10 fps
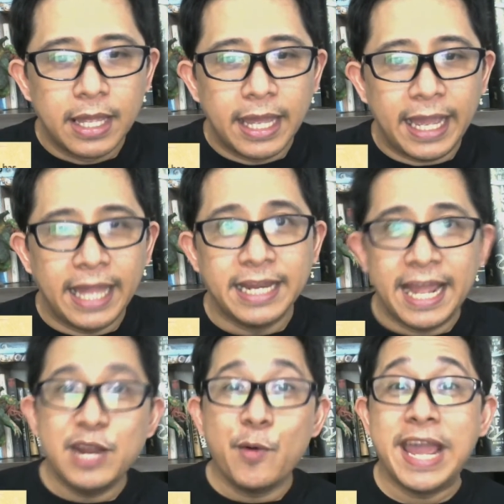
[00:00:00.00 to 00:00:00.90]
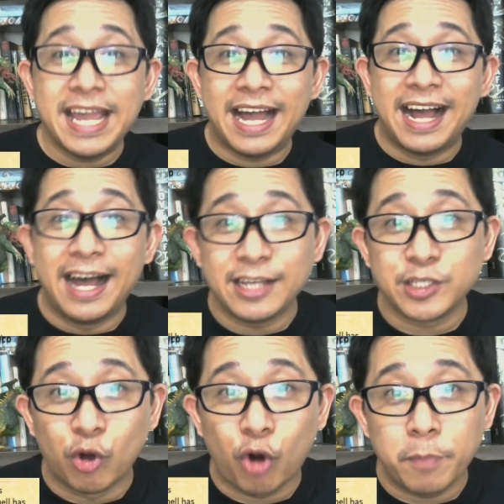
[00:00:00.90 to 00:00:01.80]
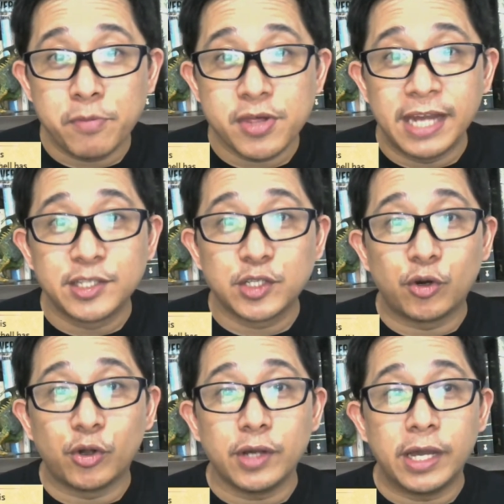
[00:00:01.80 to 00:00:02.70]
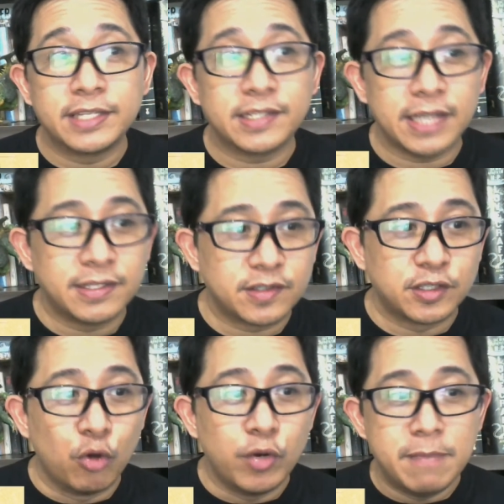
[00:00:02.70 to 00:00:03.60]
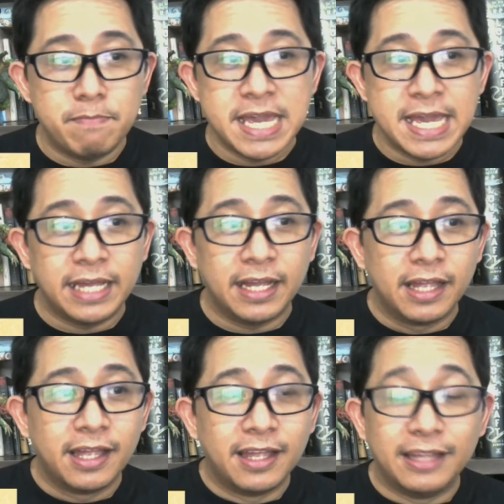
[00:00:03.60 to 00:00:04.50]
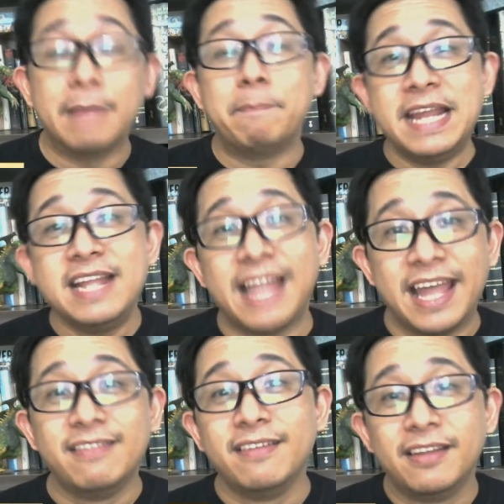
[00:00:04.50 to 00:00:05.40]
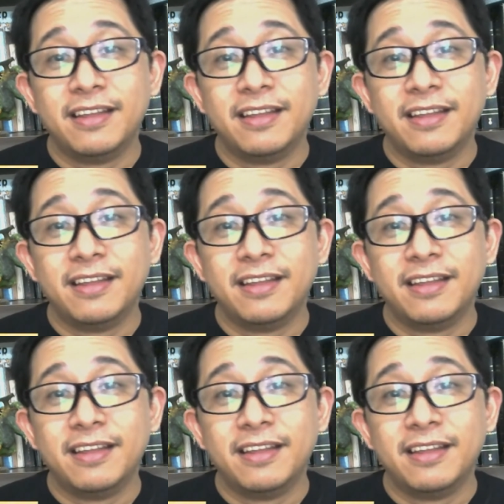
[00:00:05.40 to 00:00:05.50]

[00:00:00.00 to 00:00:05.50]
And anyway, as the corpse shell is slowly being depleted,